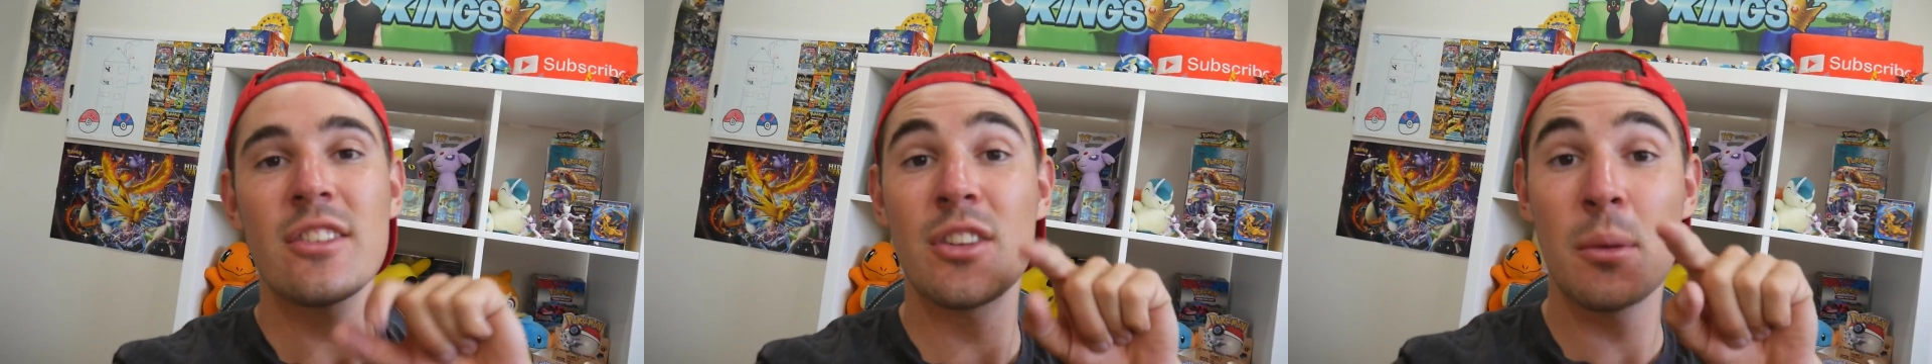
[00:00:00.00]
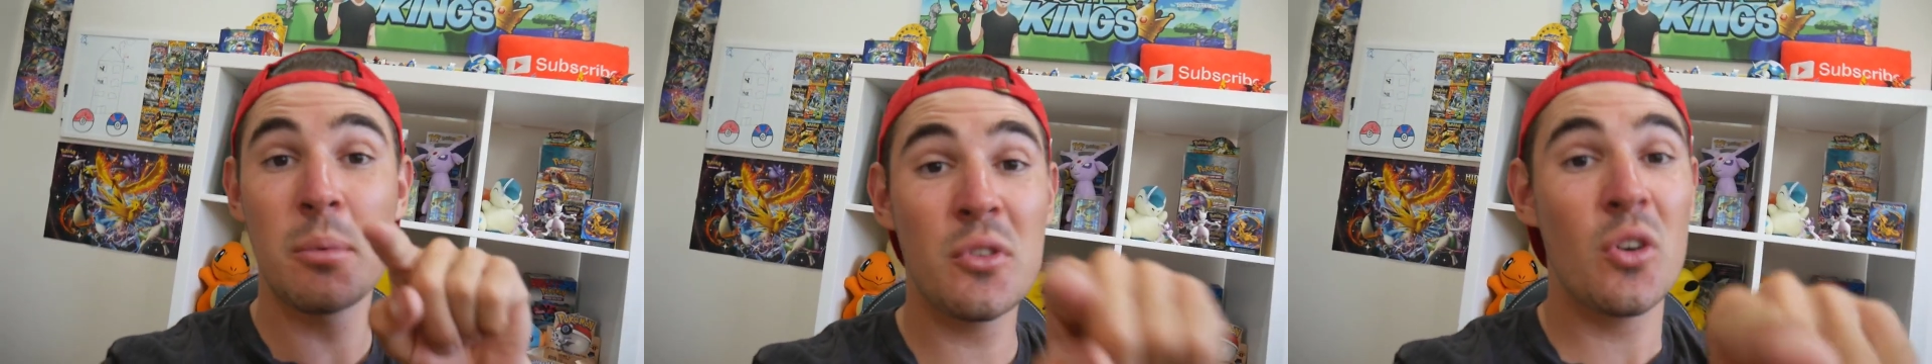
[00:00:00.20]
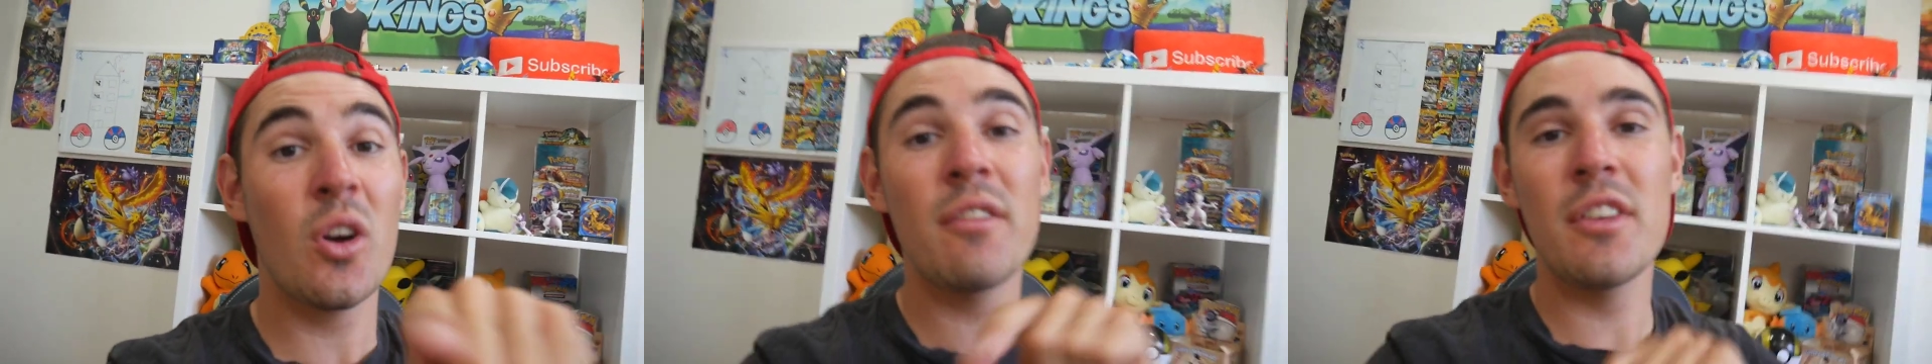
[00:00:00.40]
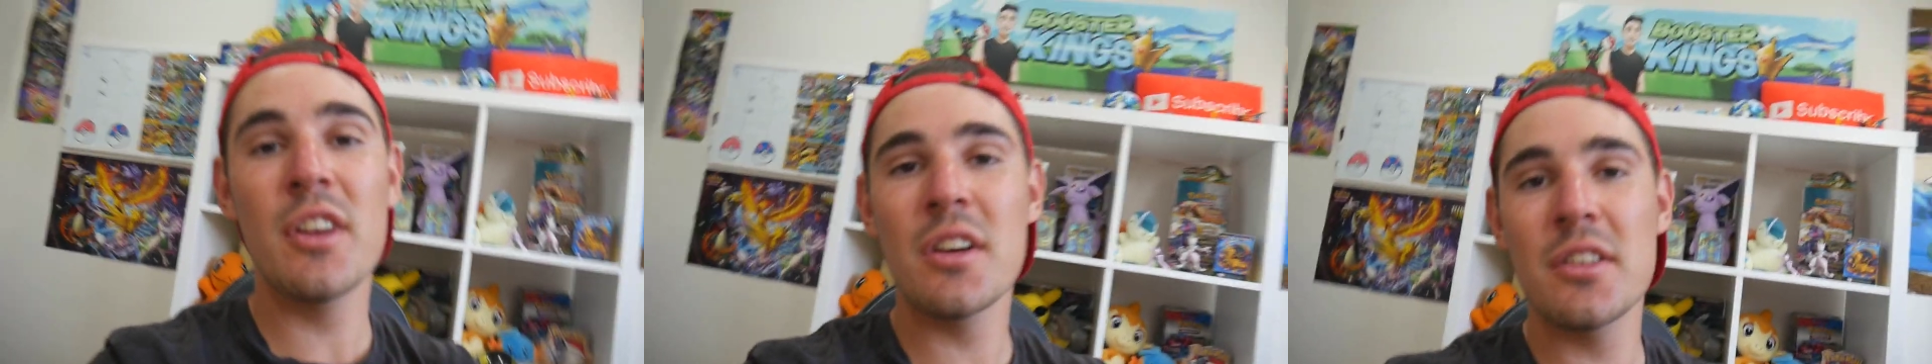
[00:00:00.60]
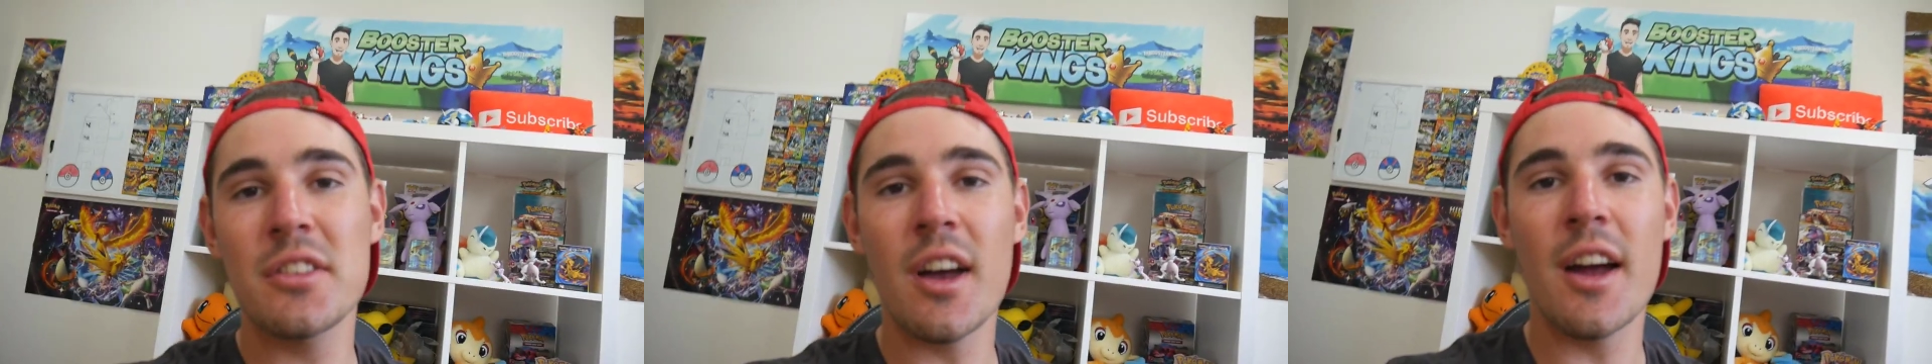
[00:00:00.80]
Subscribe if you
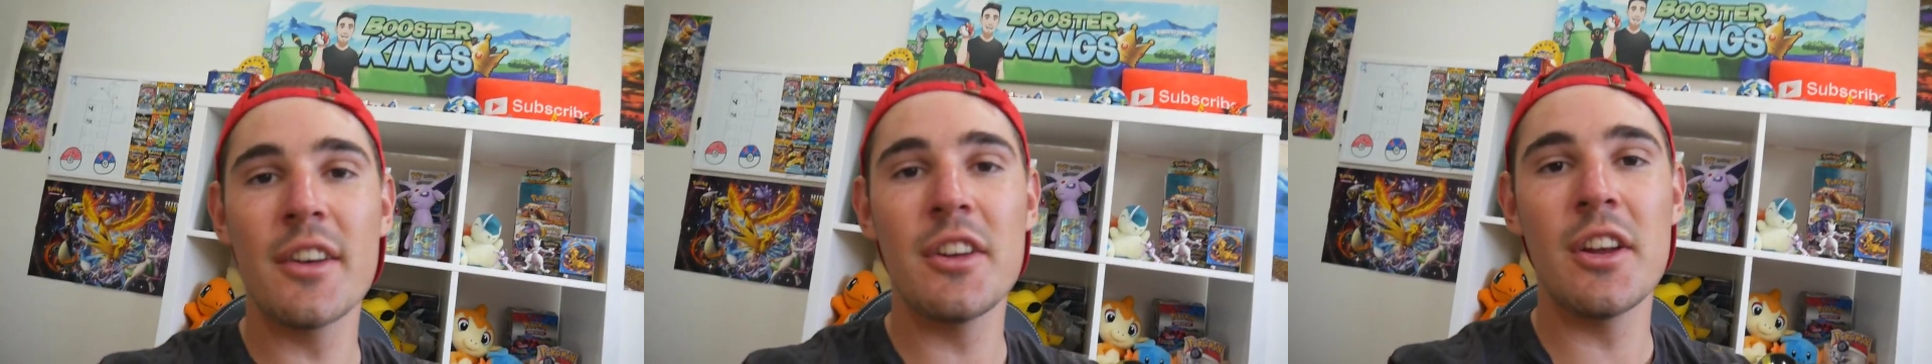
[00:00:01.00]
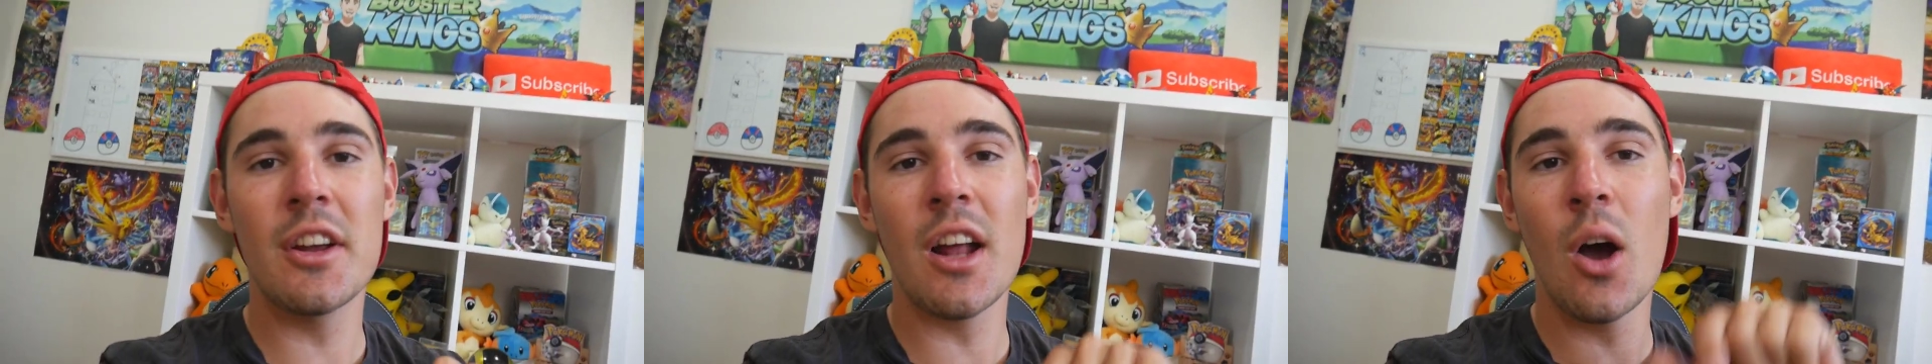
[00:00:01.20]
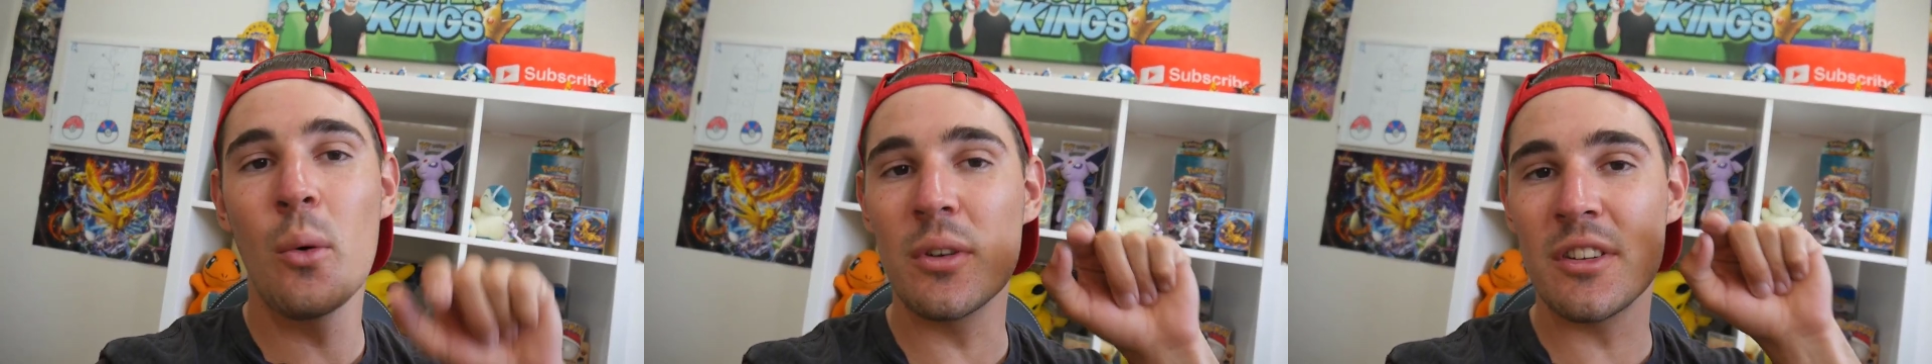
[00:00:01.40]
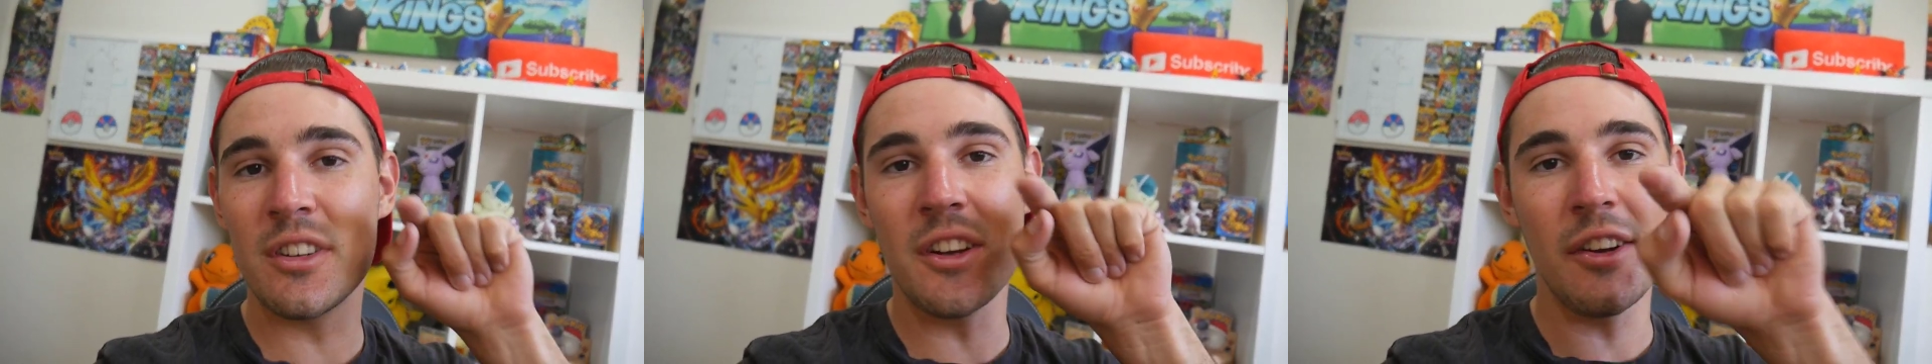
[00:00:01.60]
guys are new, and I will see